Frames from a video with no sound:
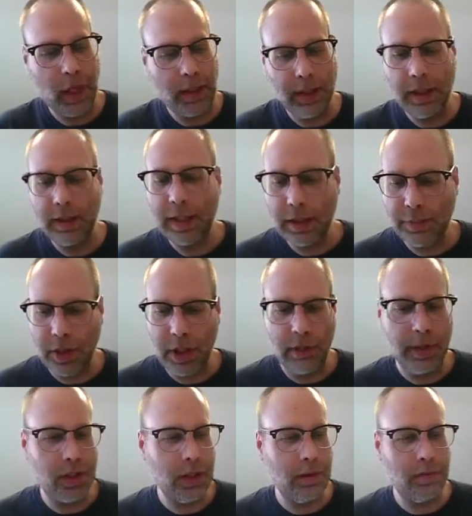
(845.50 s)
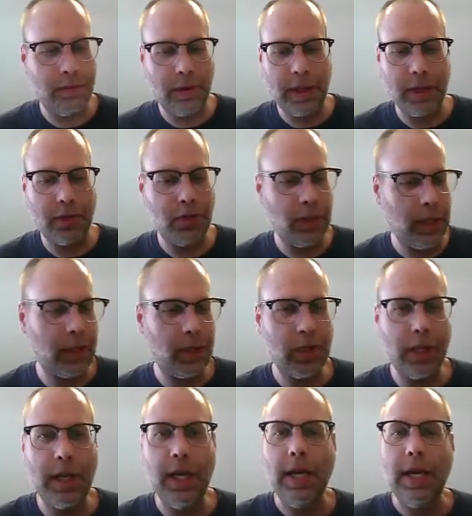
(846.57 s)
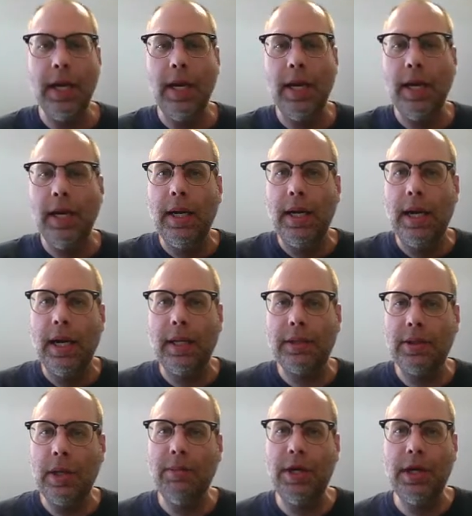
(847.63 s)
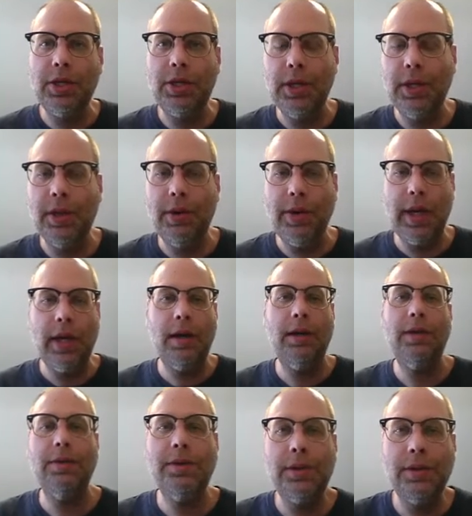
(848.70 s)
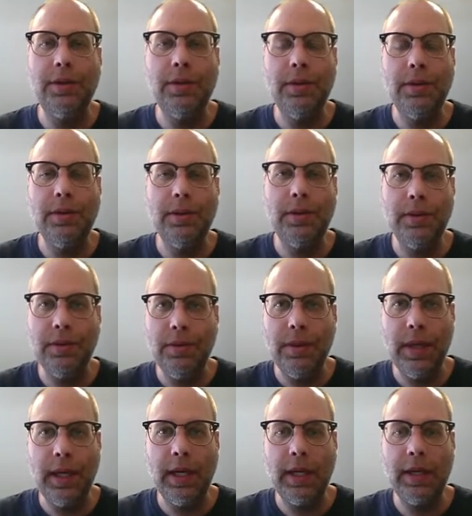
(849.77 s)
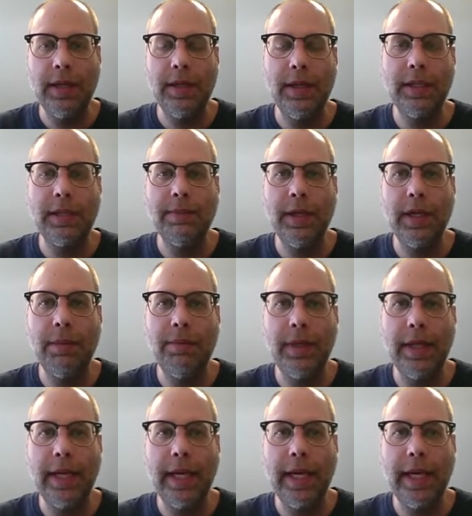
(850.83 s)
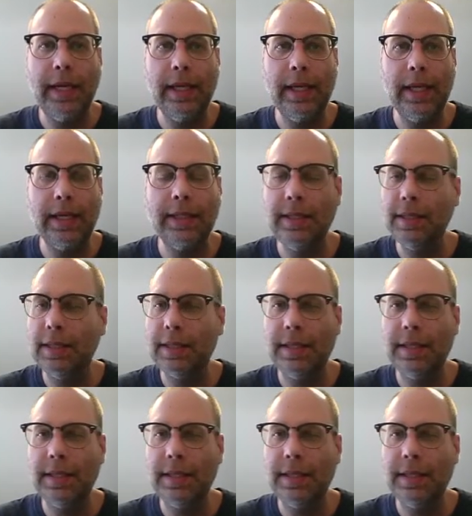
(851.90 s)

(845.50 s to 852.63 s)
I think that's pretty much it for an introduction. So I'm going to show you how to do a spirit play lesson.